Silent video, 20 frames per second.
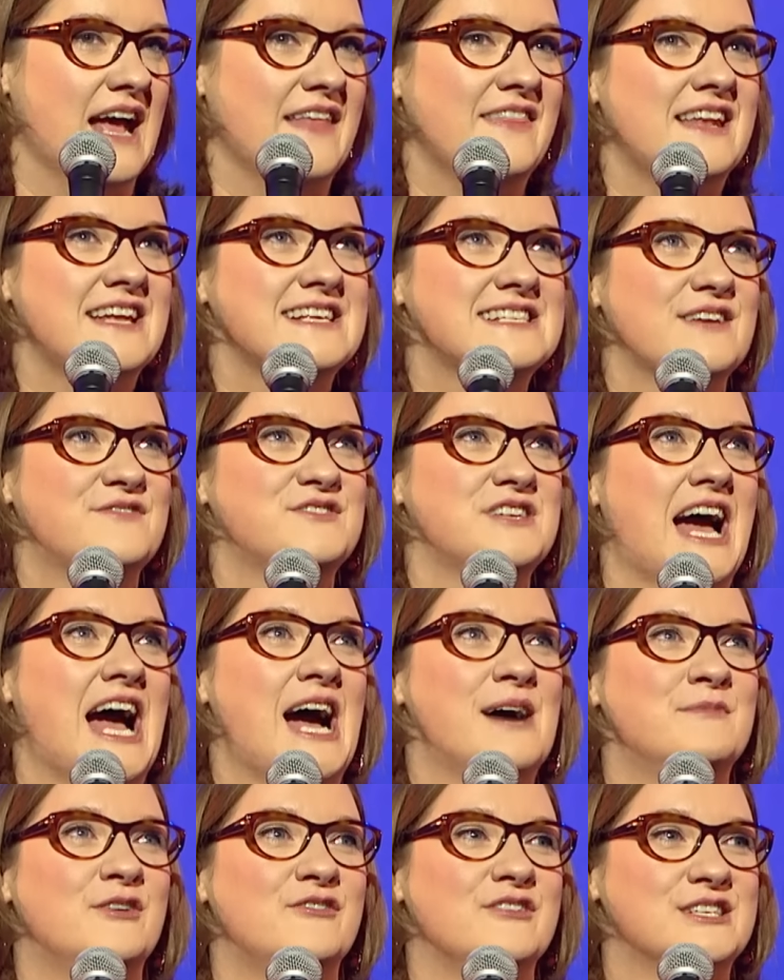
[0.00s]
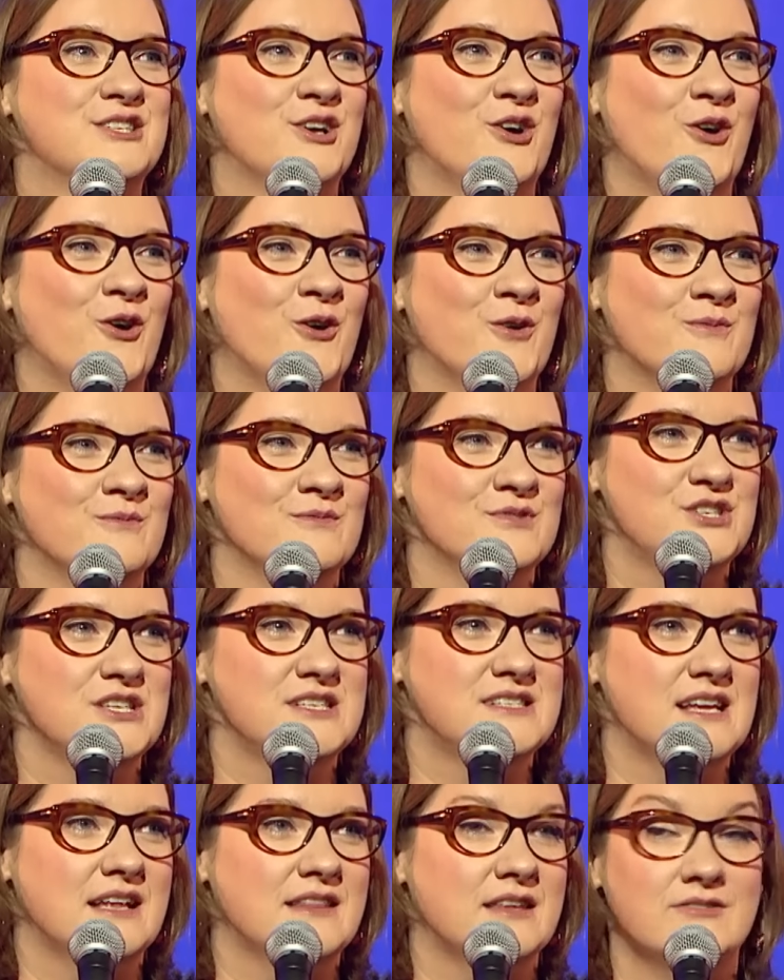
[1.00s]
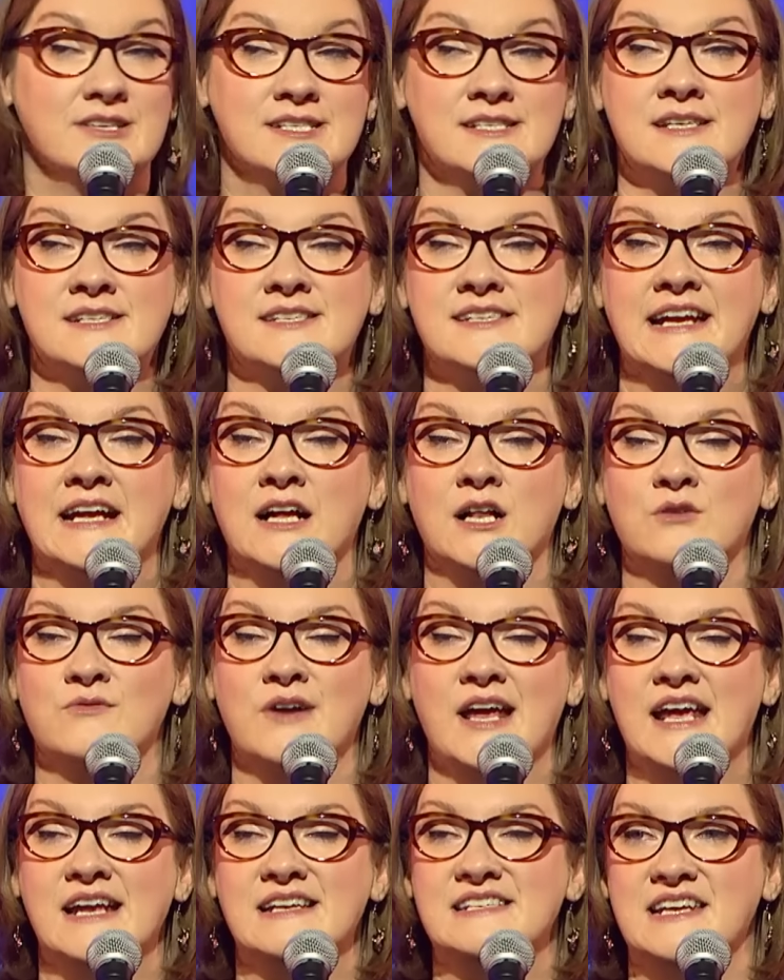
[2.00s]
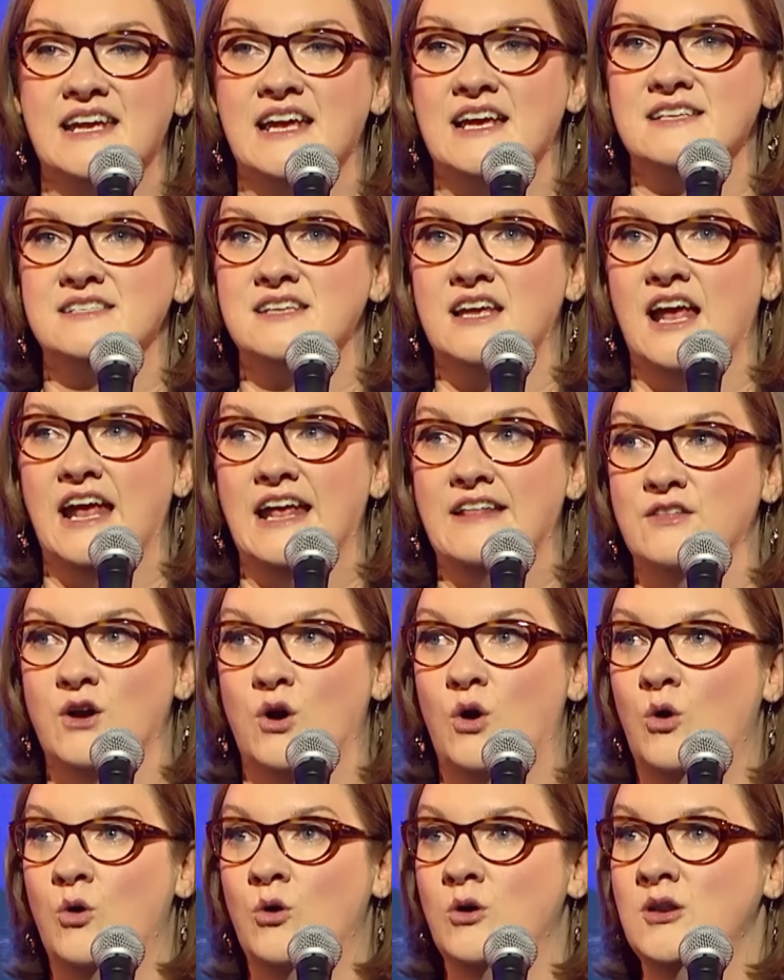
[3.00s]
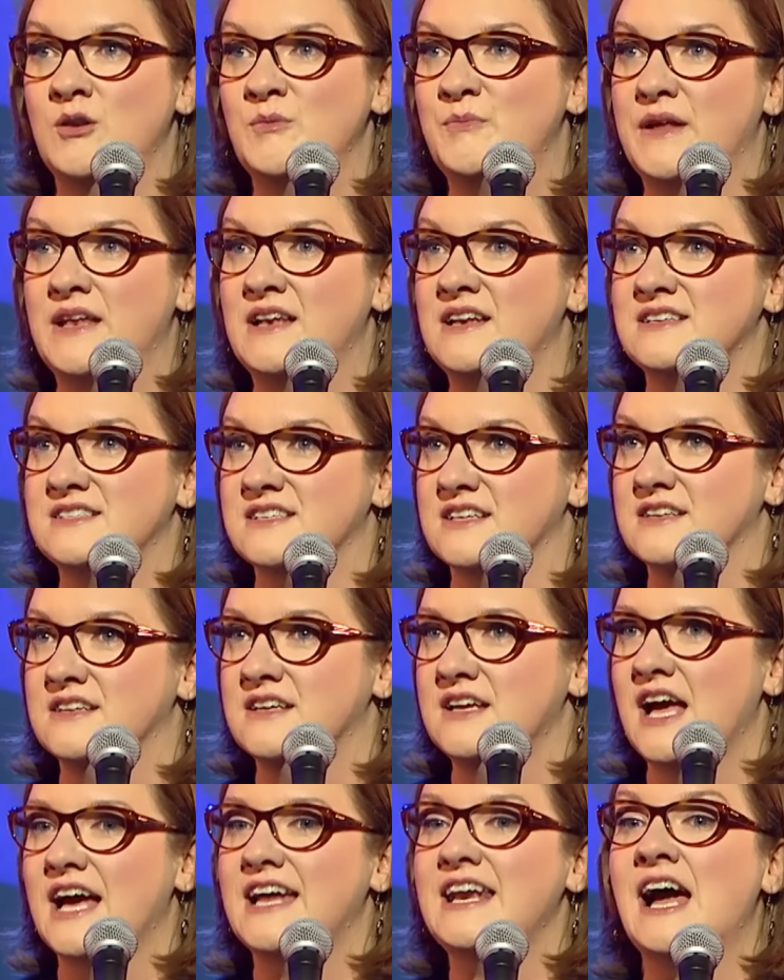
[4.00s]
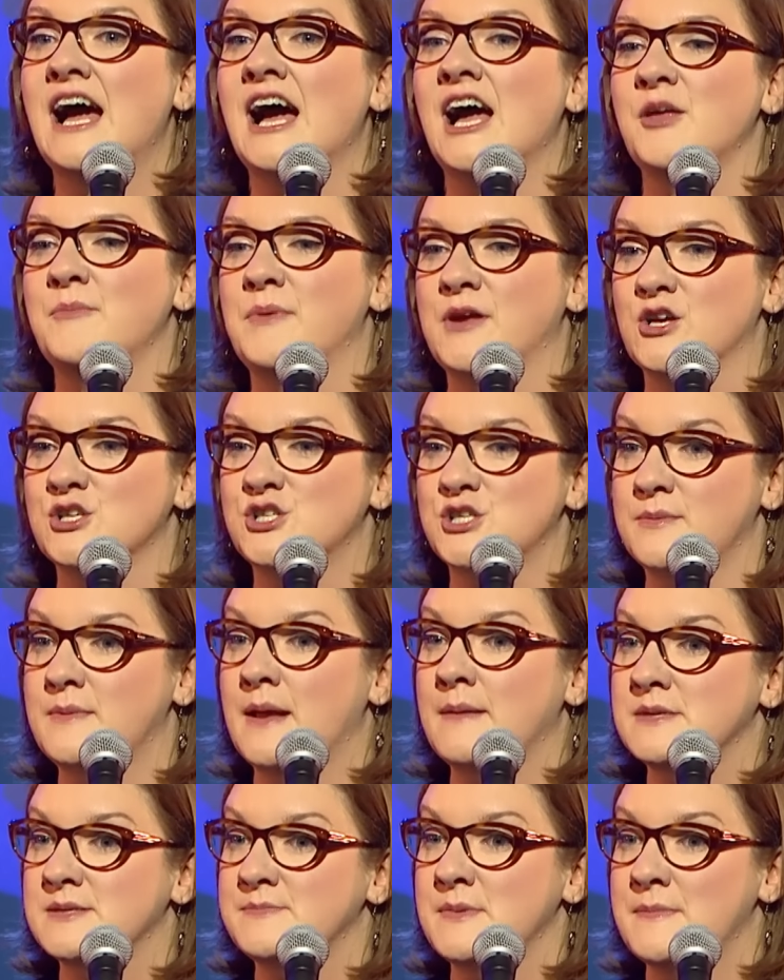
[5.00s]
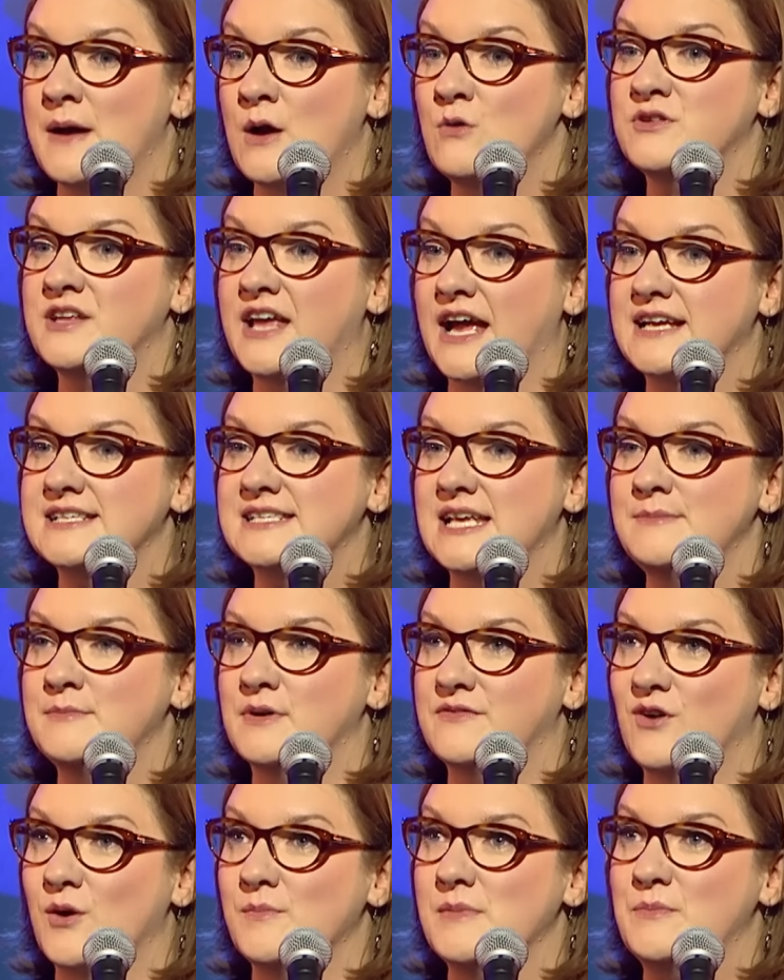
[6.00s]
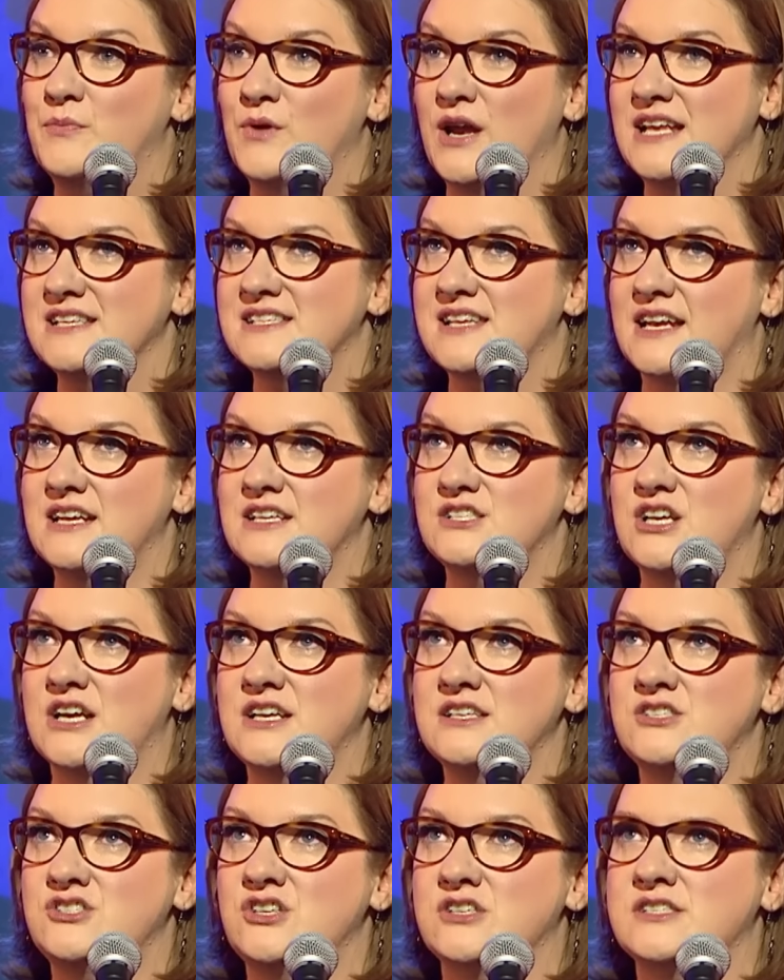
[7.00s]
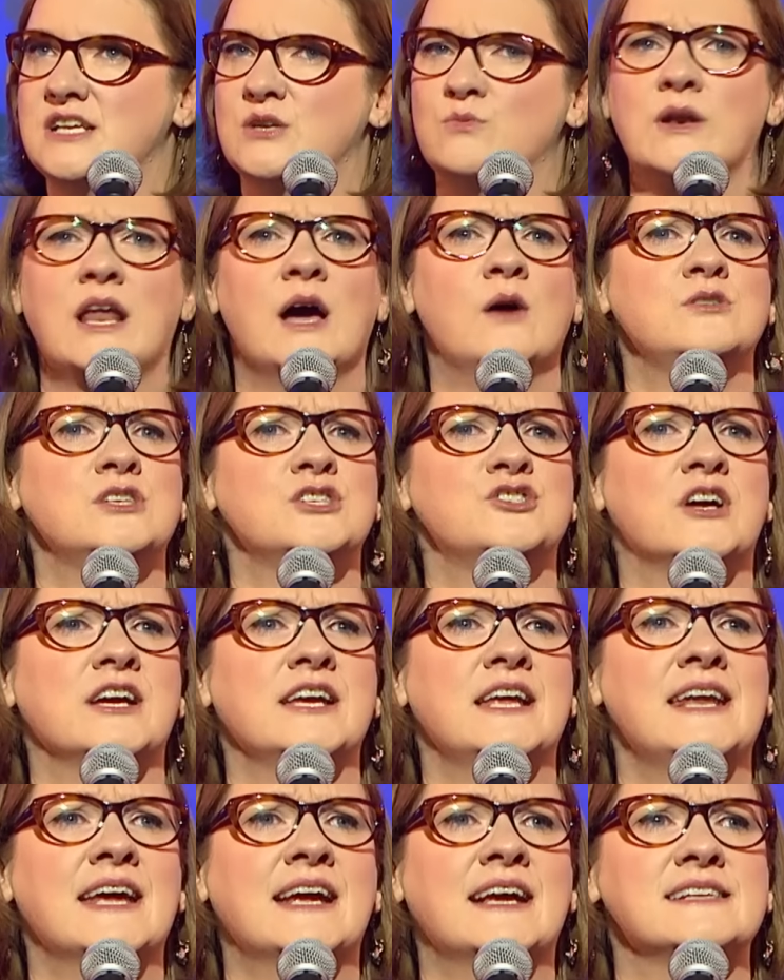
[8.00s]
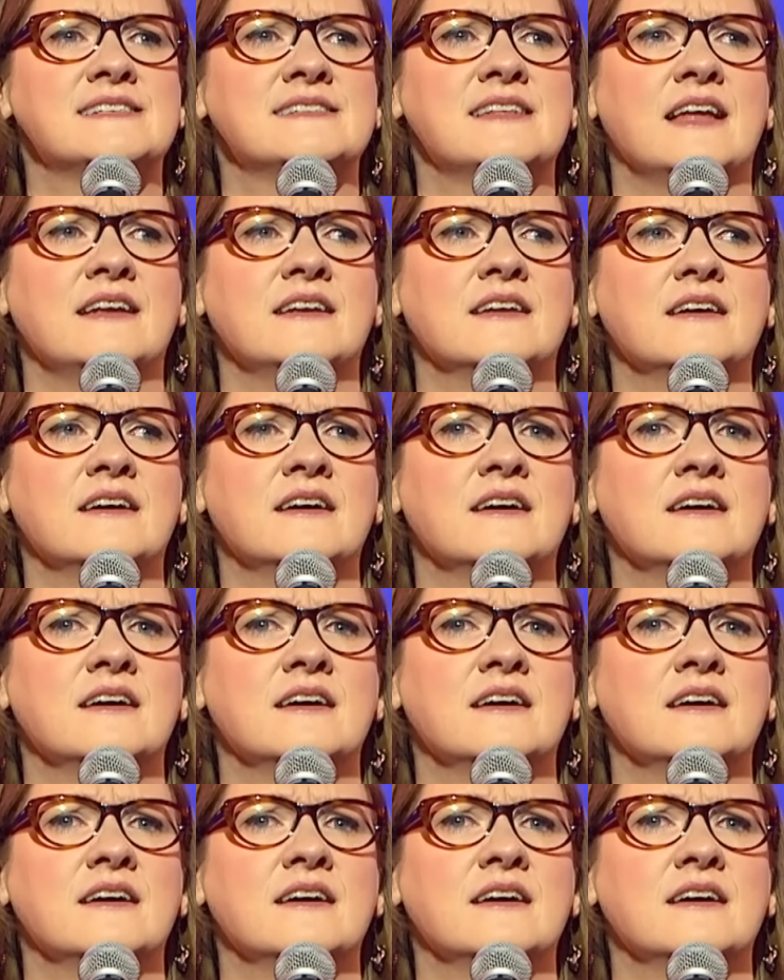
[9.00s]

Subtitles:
And then as if to hammer it home, she said, there isn't a single radiator in the whole building. And I, because sometimes my mouth kicks in before my brain's had a chance, just said, well, how'd you dry your knickers then?